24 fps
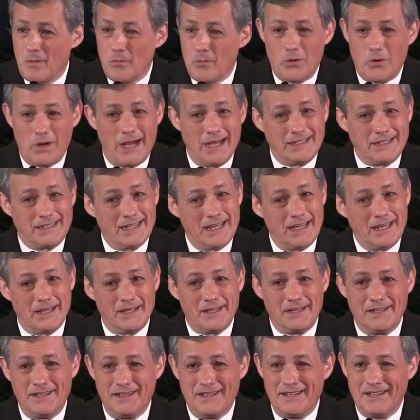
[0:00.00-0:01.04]
Well, I tell you,
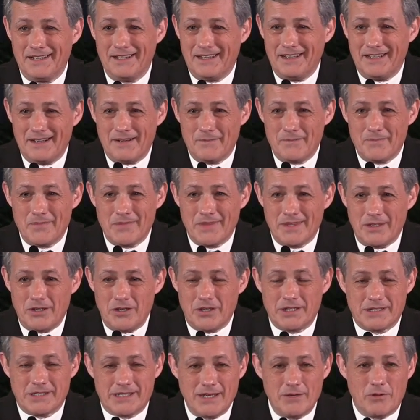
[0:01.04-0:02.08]
you
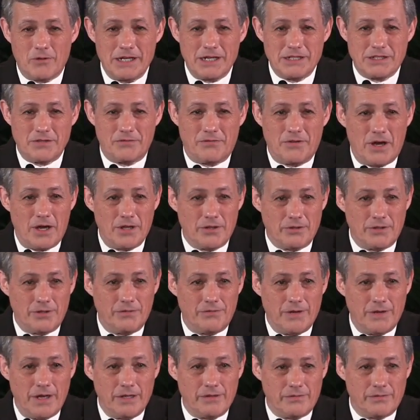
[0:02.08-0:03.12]
can see why he's the father of the
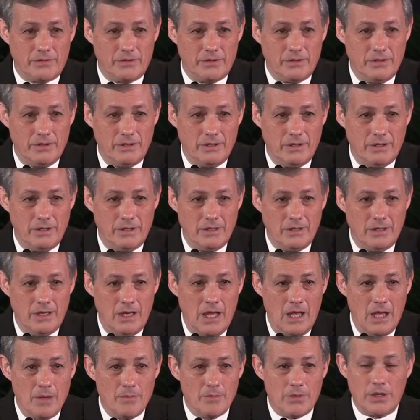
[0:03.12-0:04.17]
faithful.
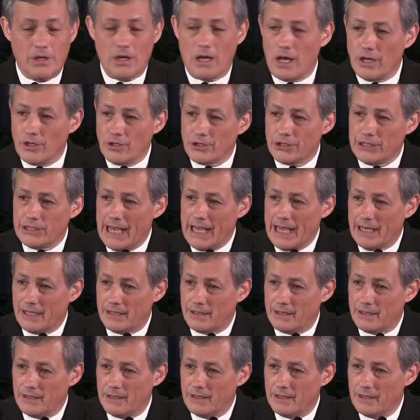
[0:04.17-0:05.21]
But
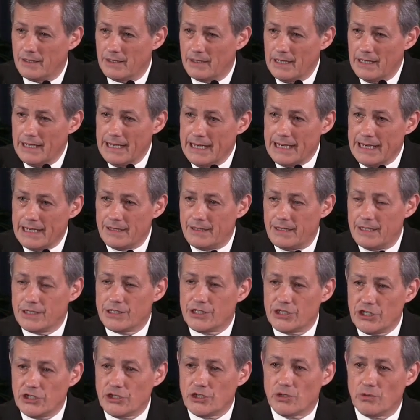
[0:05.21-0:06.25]
understand, in
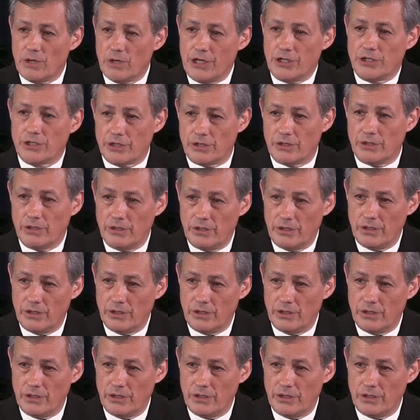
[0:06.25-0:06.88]
this situation,